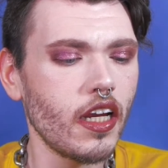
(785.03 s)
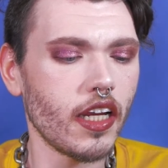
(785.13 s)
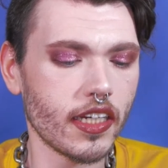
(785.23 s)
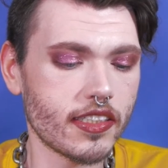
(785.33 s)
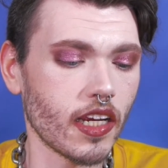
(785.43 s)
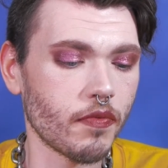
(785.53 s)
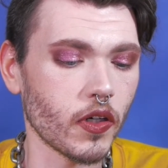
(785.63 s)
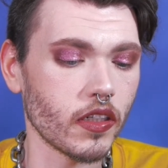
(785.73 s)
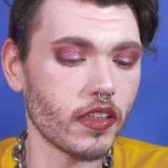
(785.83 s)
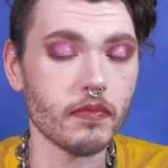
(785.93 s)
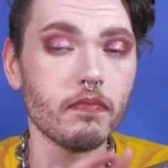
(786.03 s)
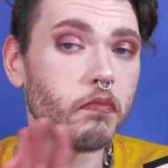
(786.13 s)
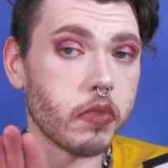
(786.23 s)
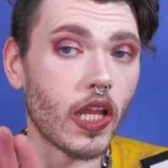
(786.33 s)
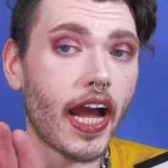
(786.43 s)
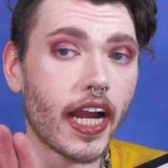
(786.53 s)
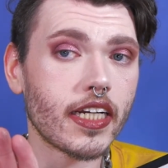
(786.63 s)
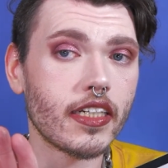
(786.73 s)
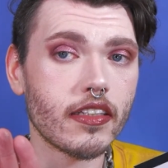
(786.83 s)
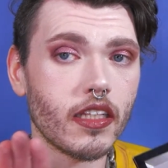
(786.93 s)
except for the
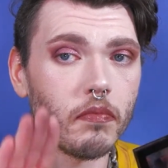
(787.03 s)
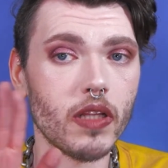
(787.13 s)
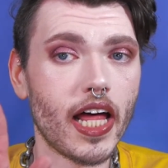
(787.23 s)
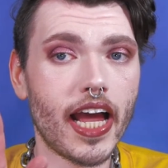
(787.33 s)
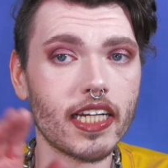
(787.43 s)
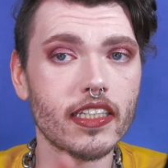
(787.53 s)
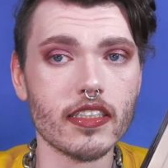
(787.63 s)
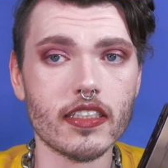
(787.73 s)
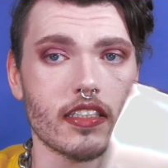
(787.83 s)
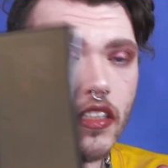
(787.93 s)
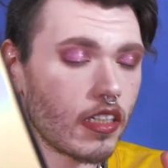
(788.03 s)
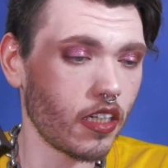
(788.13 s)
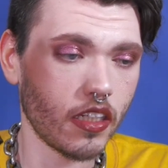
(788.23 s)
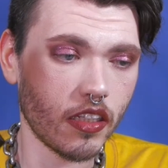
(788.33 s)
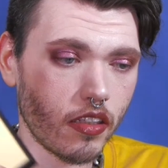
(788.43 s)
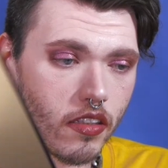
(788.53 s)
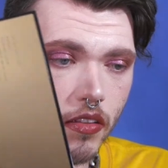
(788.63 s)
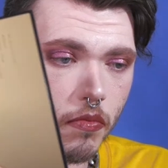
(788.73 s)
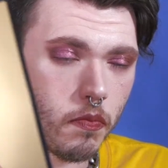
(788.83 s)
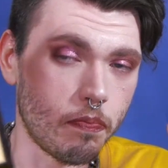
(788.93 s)
black. The black is
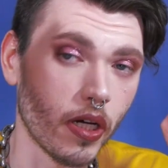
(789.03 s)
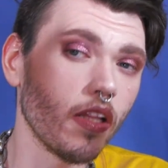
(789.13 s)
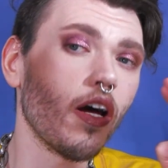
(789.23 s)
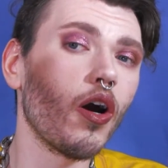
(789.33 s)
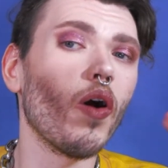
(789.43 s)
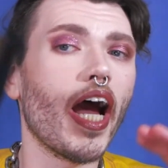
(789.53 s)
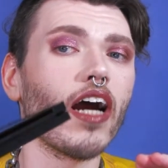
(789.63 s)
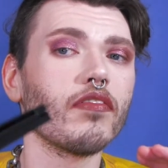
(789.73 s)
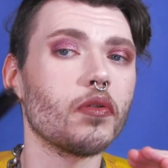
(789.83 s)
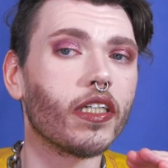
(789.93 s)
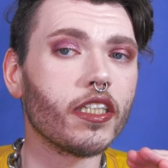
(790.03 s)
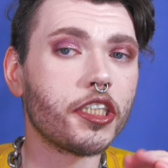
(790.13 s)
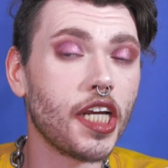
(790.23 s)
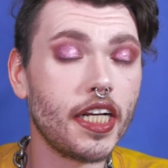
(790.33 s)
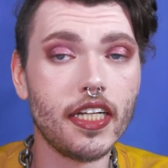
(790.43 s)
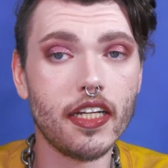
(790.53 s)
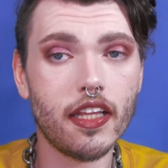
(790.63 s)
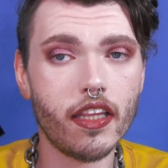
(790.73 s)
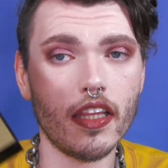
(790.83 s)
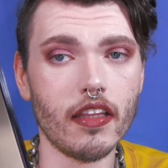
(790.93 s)
below average, and
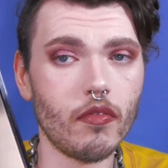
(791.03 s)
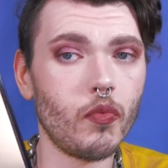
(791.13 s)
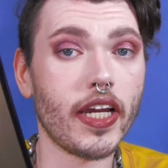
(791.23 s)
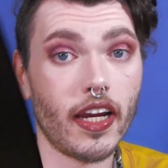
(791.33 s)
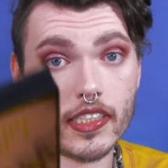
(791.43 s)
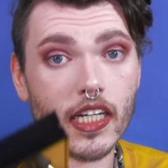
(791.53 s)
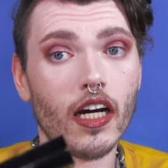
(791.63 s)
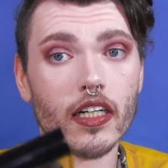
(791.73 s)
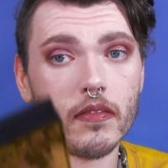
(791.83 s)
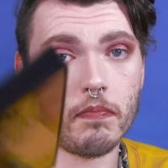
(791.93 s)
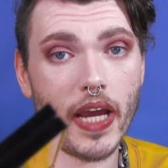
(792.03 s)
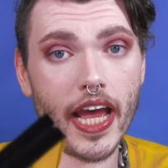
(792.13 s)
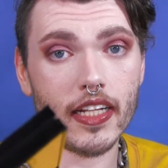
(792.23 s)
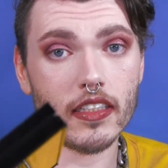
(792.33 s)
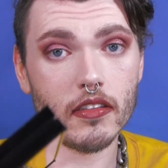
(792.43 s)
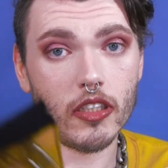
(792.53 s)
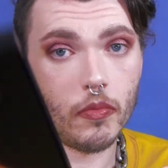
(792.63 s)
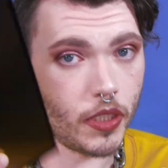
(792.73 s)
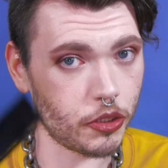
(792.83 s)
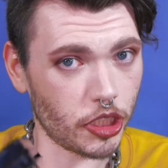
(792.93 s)
we gotta talk. Pat,
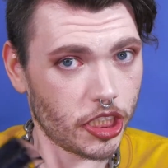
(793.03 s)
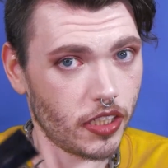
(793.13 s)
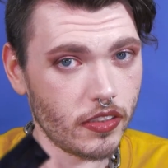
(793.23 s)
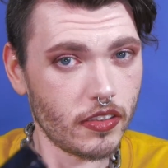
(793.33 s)
Patricia,